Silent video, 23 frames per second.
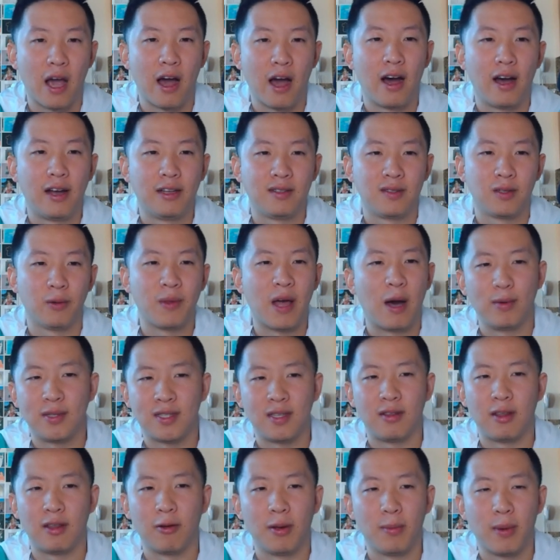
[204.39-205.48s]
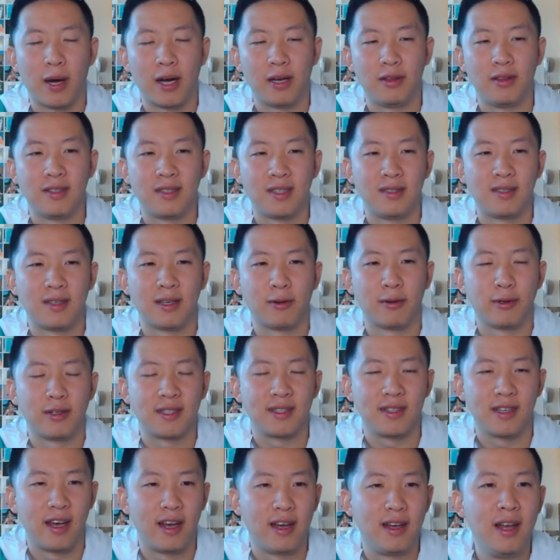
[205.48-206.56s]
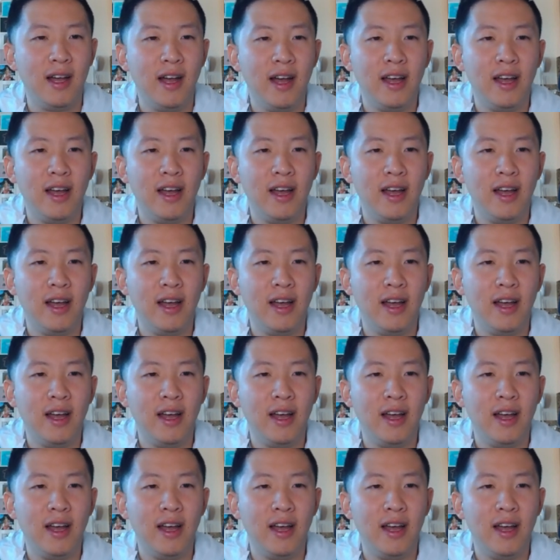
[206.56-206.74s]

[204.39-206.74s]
And so that was the theory behind this Incineroar set.